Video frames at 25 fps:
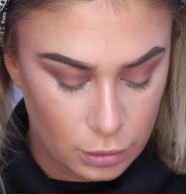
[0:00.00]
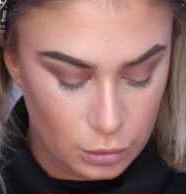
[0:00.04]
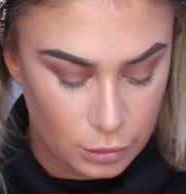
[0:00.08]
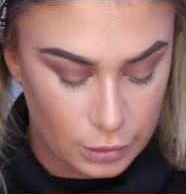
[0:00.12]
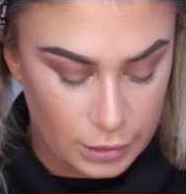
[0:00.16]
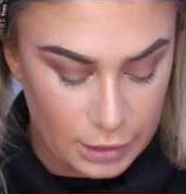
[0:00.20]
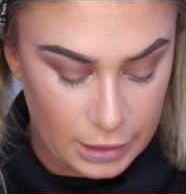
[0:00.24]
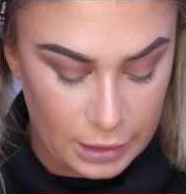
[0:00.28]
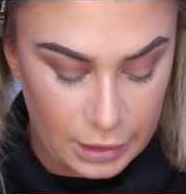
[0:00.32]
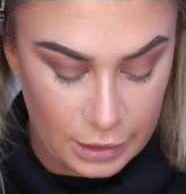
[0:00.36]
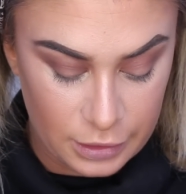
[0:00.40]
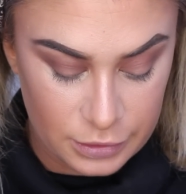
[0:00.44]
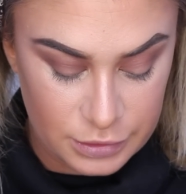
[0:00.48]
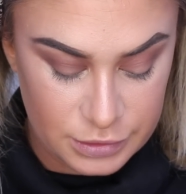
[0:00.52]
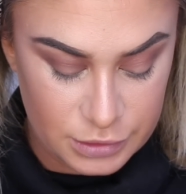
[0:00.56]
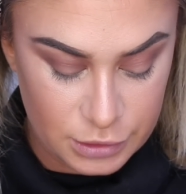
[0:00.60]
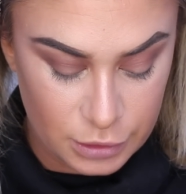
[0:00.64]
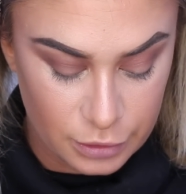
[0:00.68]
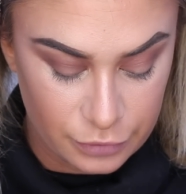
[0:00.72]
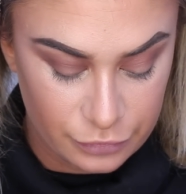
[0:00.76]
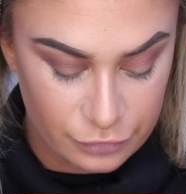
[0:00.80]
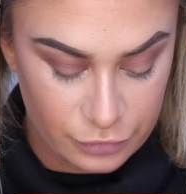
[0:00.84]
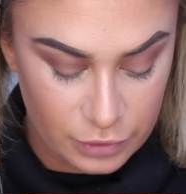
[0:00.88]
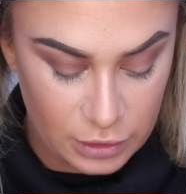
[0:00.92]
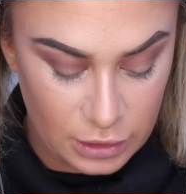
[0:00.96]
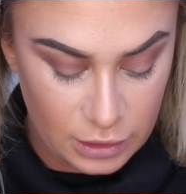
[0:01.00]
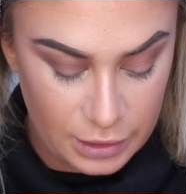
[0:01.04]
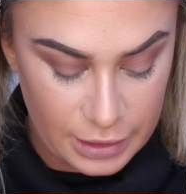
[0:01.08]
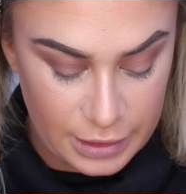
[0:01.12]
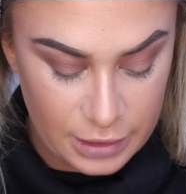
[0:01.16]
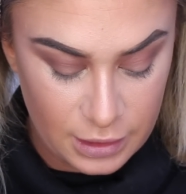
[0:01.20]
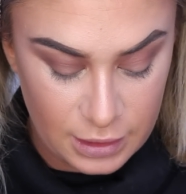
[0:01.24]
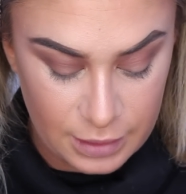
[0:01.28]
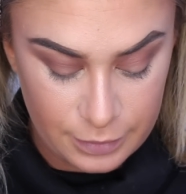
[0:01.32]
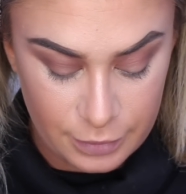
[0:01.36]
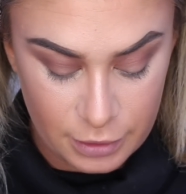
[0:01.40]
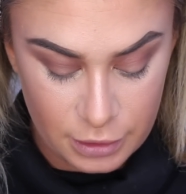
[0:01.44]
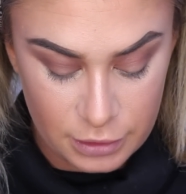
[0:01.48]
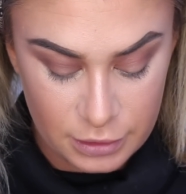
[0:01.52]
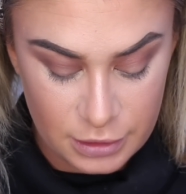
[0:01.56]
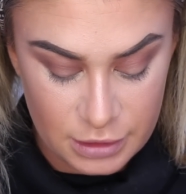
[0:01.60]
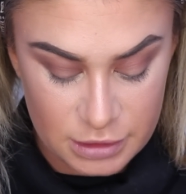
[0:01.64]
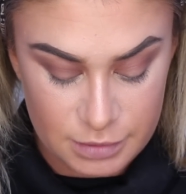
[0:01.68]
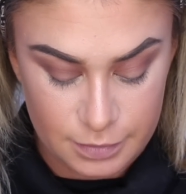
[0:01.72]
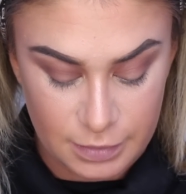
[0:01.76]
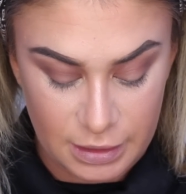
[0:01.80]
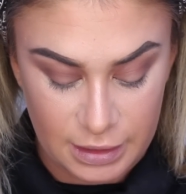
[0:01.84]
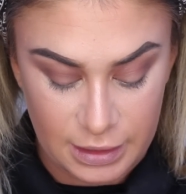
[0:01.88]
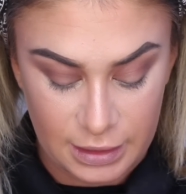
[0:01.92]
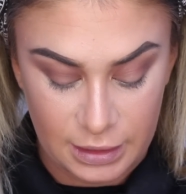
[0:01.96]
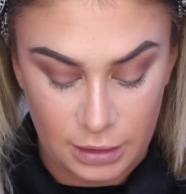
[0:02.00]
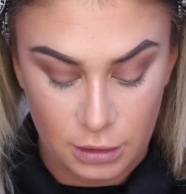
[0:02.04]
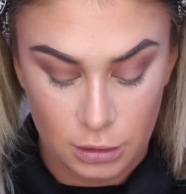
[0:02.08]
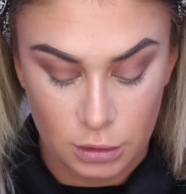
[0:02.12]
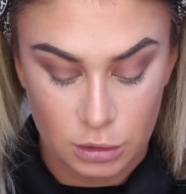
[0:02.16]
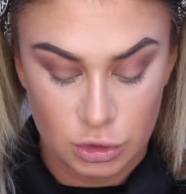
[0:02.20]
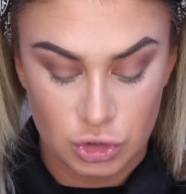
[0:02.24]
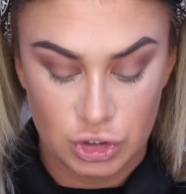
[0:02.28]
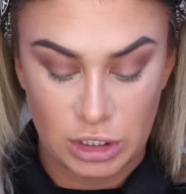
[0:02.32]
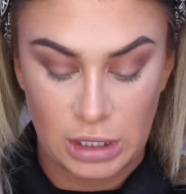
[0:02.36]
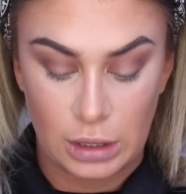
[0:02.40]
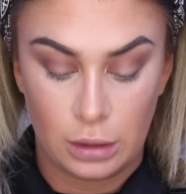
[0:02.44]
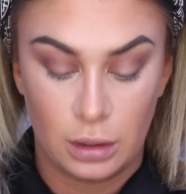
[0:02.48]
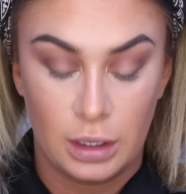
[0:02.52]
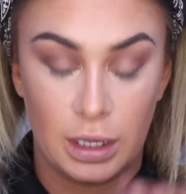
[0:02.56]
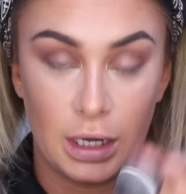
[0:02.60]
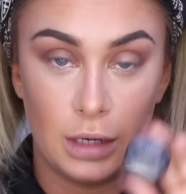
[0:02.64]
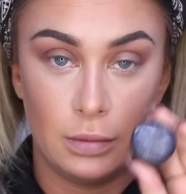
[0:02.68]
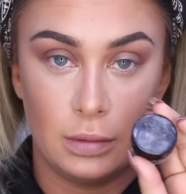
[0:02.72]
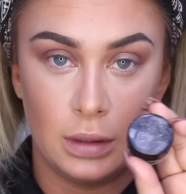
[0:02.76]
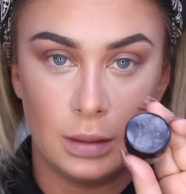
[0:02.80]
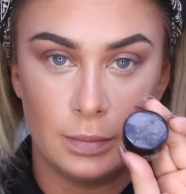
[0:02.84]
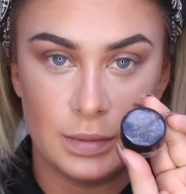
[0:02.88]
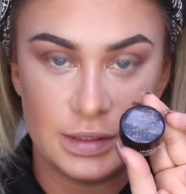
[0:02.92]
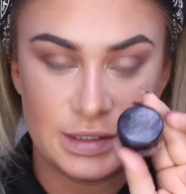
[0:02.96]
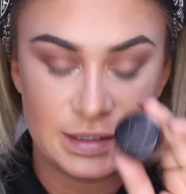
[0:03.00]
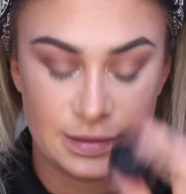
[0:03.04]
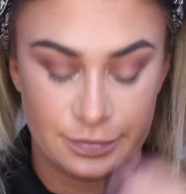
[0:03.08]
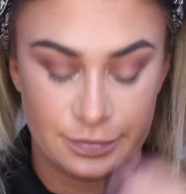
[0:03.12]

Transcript: Okay, so for liner, I'm going to use my Inglot gel liner in number